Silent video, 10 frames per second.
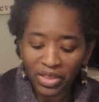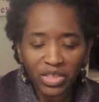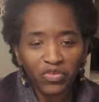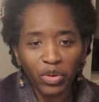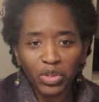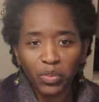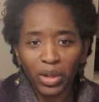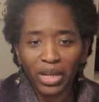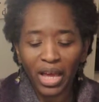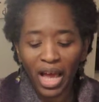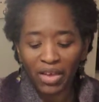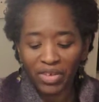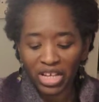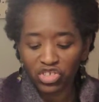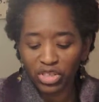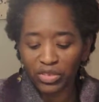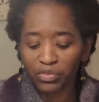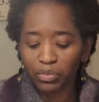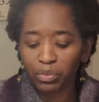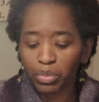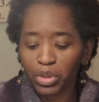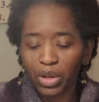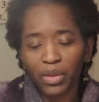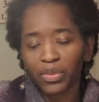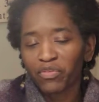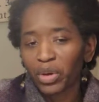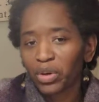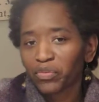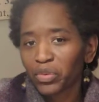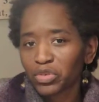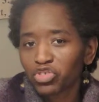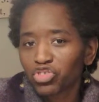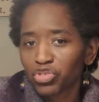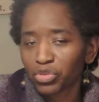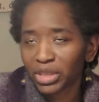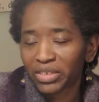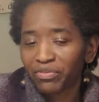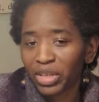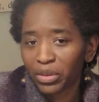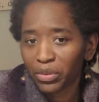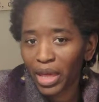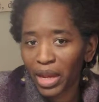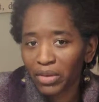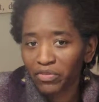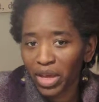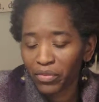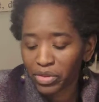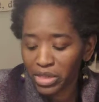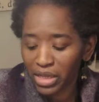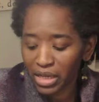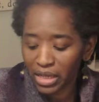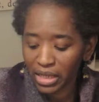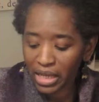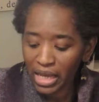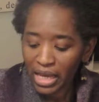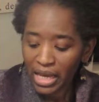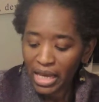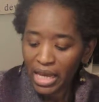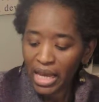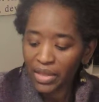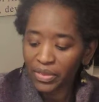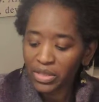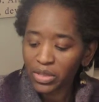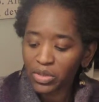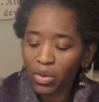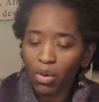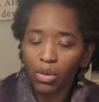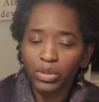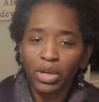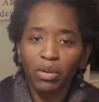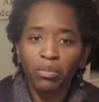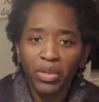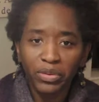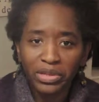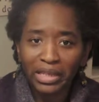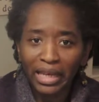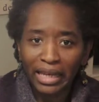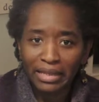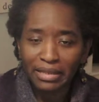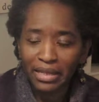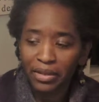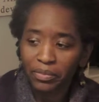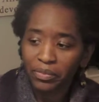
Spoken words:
This first one I've actually put on the very first journaling video that I've ever done, and this is called A Mother's Legacy.